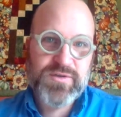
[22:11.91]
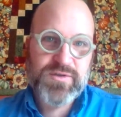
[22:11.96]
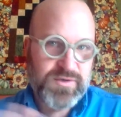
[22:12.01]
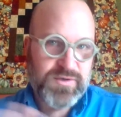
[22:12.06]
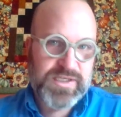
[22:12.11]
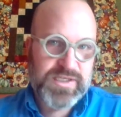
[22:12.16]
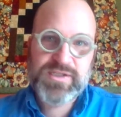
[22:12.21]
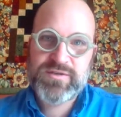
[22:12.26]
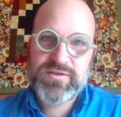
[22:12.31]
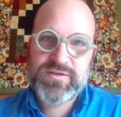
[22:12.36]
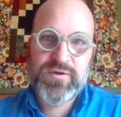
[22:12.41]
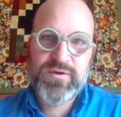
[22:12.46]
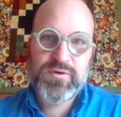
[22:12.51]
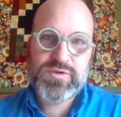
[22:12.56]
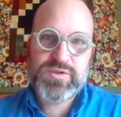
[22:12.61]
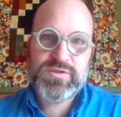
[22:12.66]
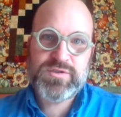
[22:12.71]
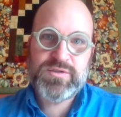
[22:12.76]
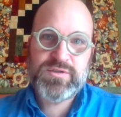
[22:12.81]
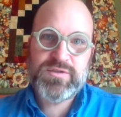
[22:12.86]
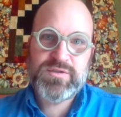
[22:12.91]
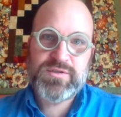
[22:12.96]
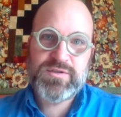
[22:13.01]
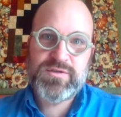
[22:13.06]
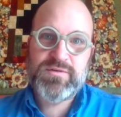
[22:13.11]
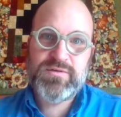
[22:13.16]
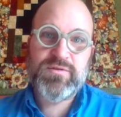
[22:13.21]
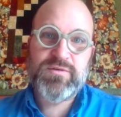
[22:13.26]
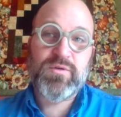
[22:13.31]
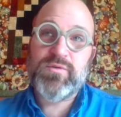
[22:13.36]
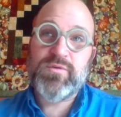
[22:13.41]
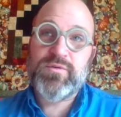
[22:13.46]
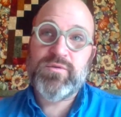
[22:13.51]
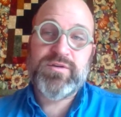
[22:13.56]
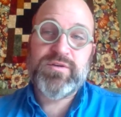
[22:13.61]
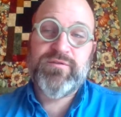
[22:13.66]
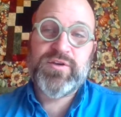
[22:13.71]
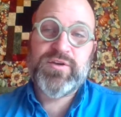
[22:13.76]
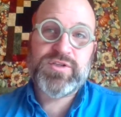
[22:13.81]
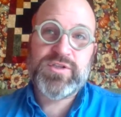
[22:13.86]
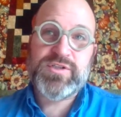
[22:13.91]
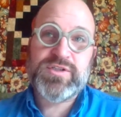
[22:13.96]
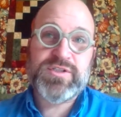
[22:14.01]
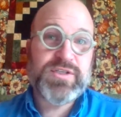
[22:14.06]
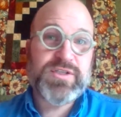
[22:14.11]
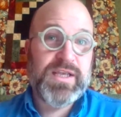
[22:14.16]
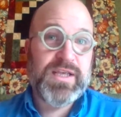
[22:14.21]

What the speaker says: each of those divisions.